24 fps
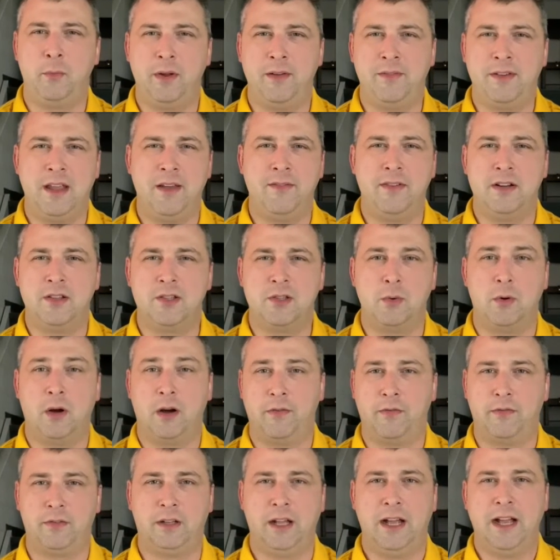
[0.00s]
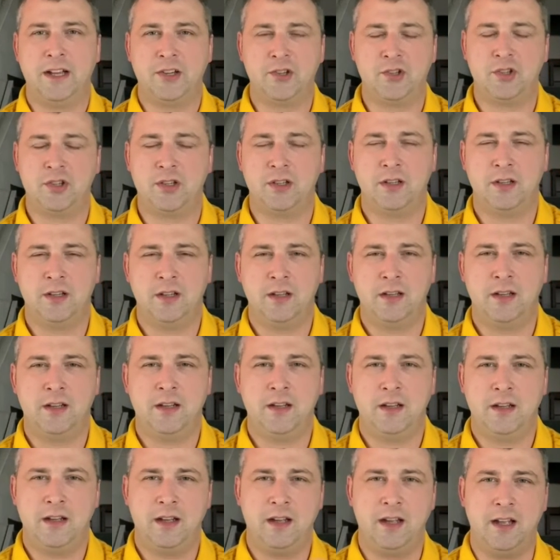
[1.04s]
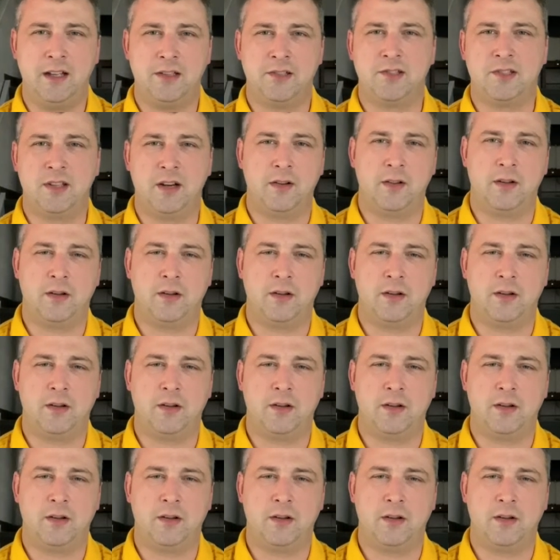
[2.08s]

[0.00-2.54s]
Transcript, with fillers: We've given into our flesh instead of